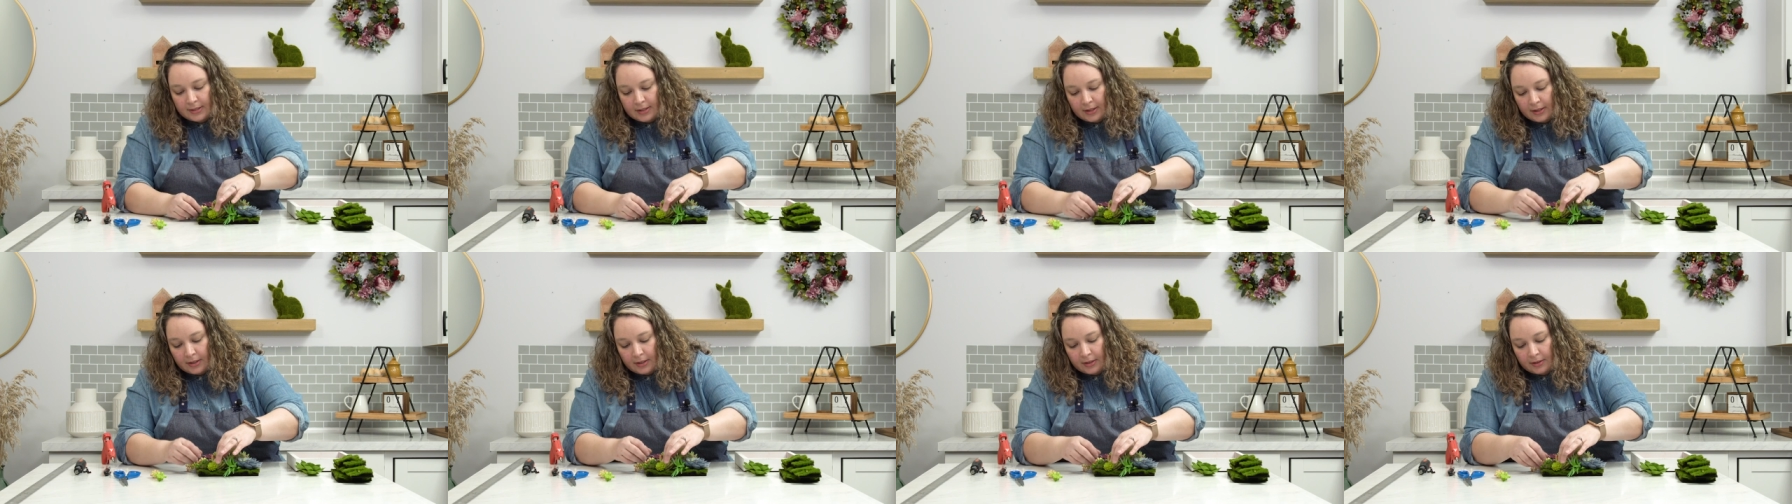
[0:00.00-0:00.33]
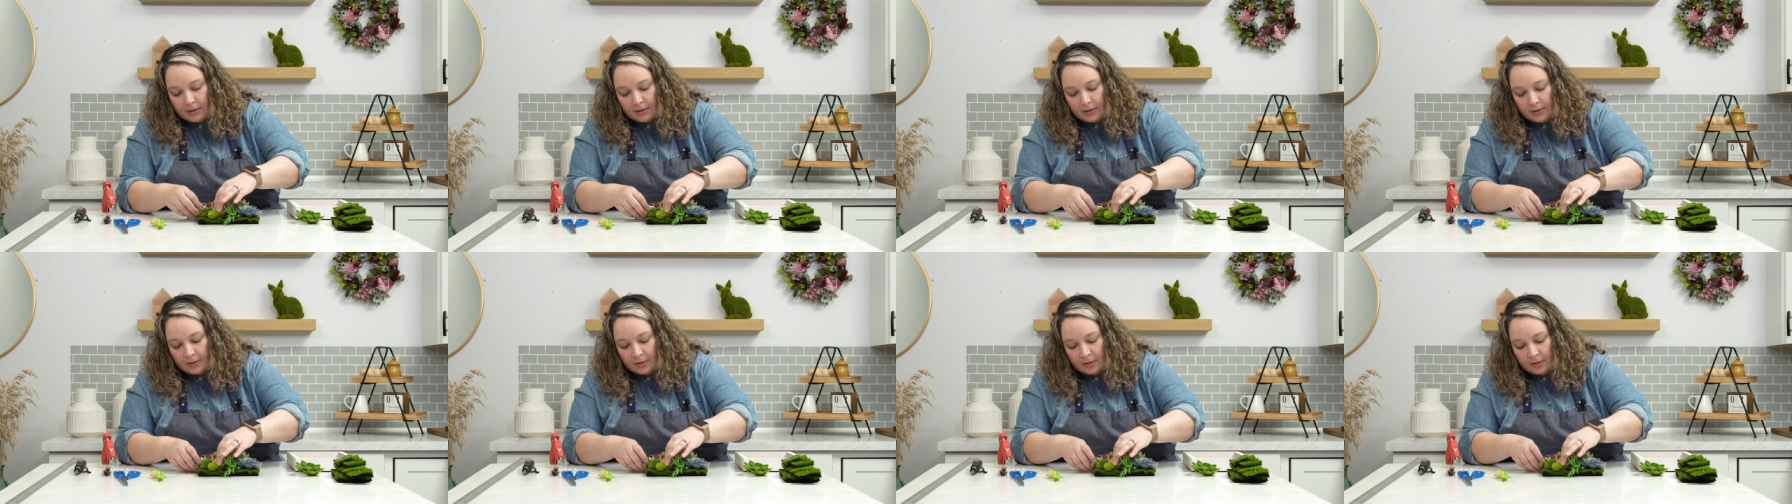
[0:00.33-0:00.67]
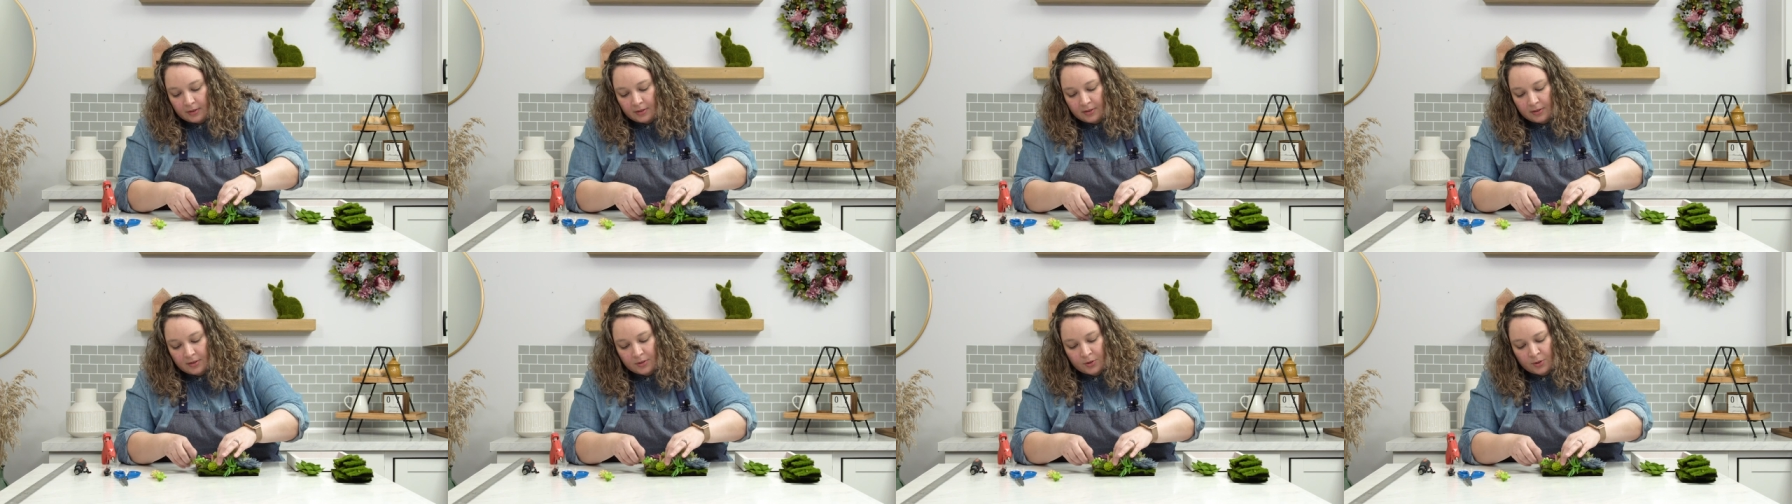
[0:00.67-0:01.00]
and
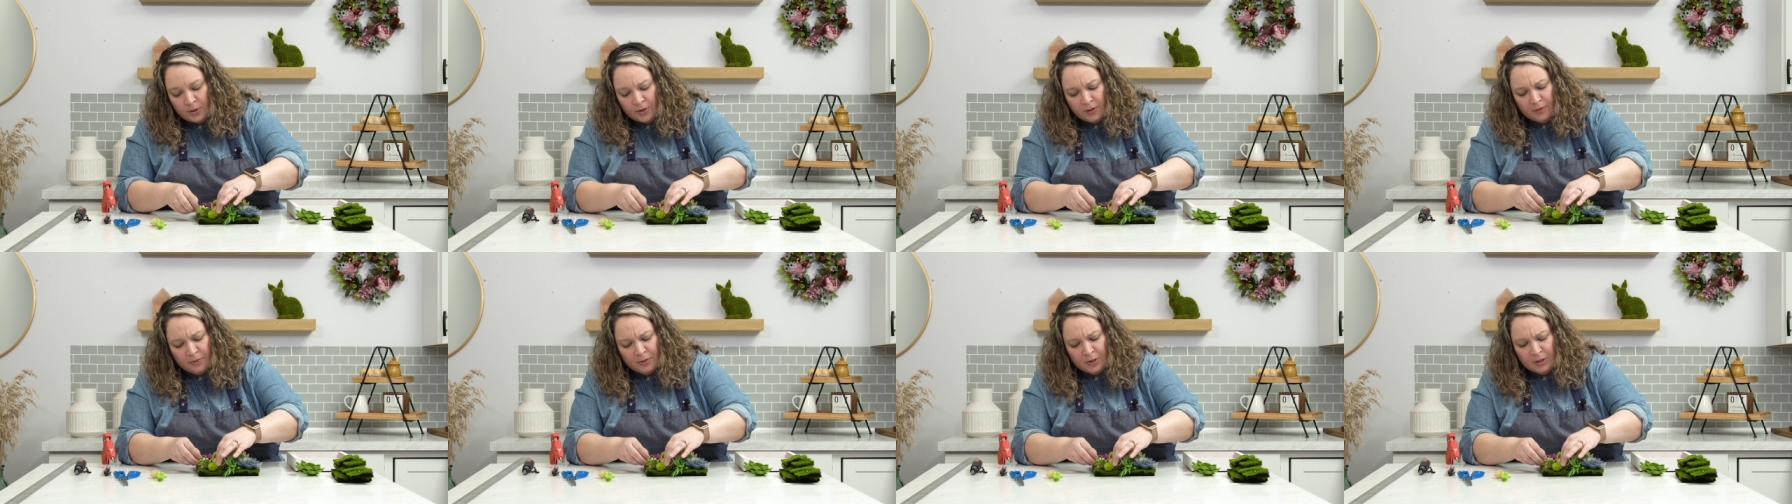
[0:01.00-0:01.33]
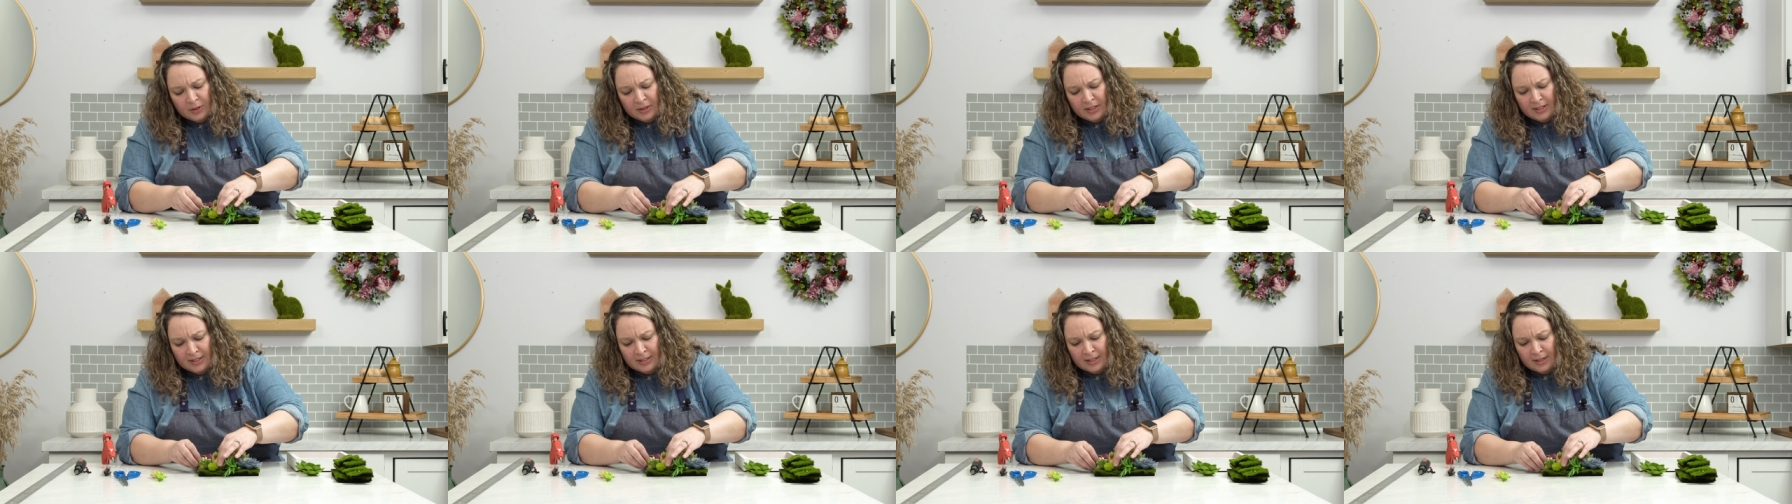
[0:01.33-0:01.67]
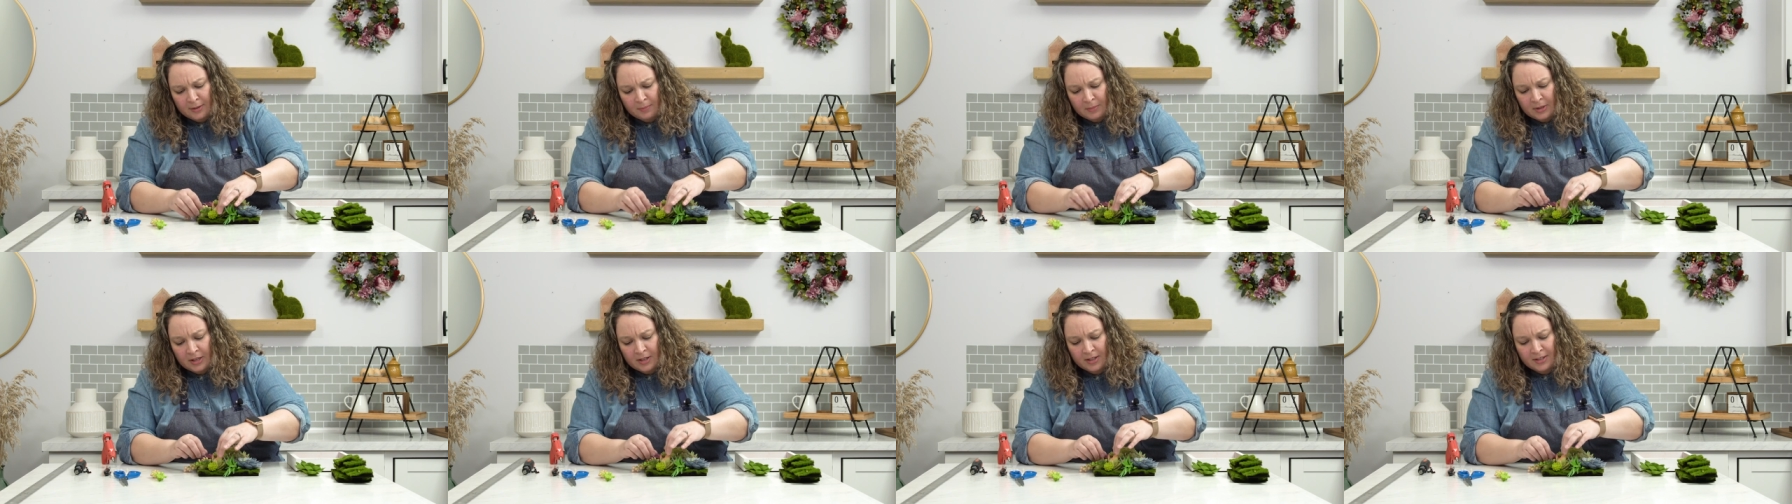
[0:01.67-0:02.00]
sort of
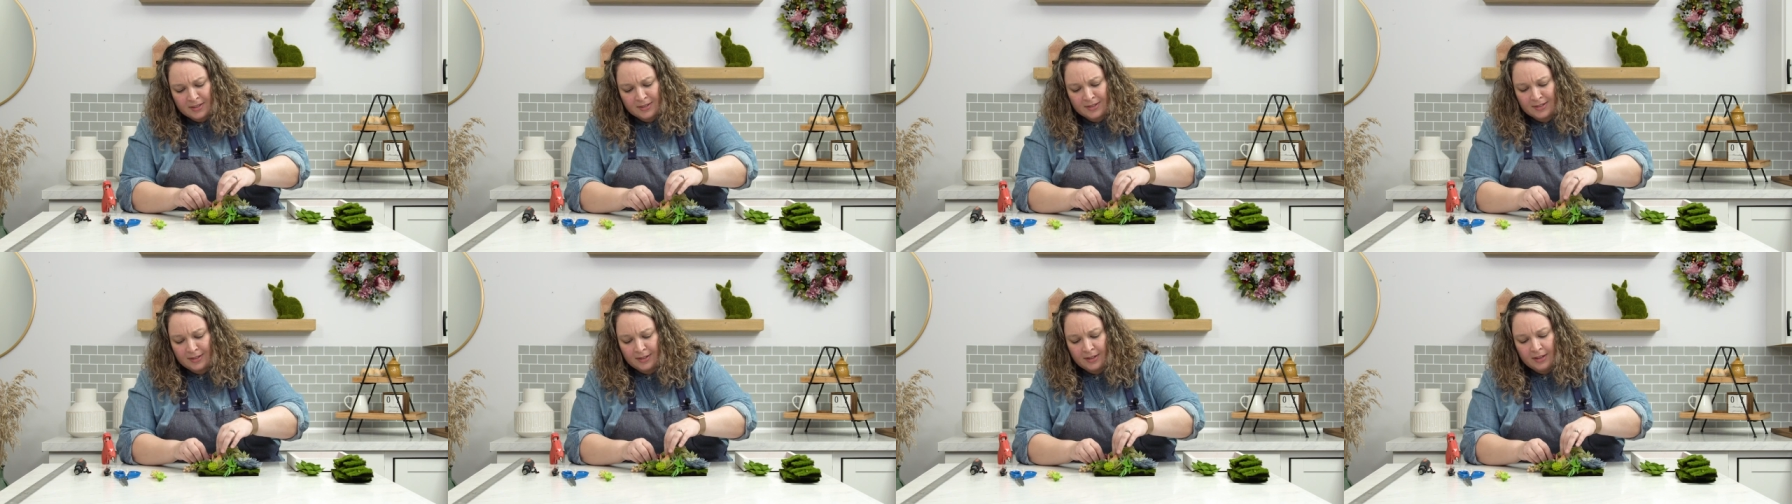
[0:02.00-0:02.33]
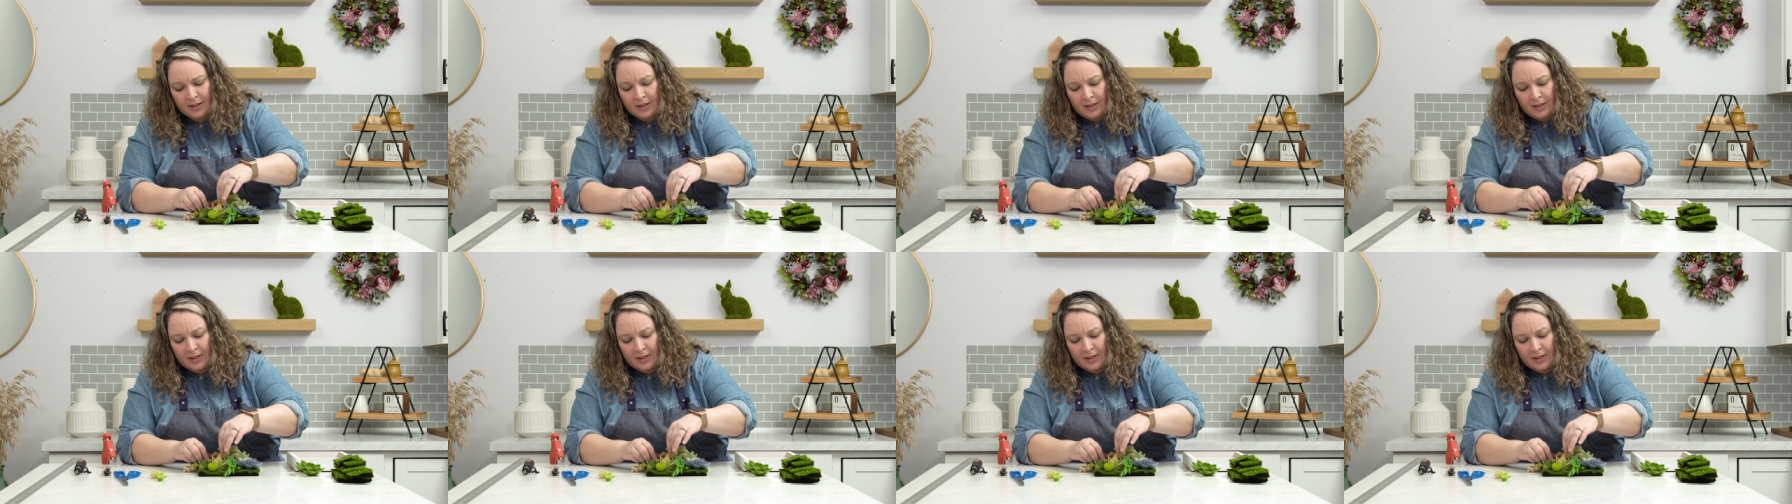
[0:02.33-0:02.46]
realistic because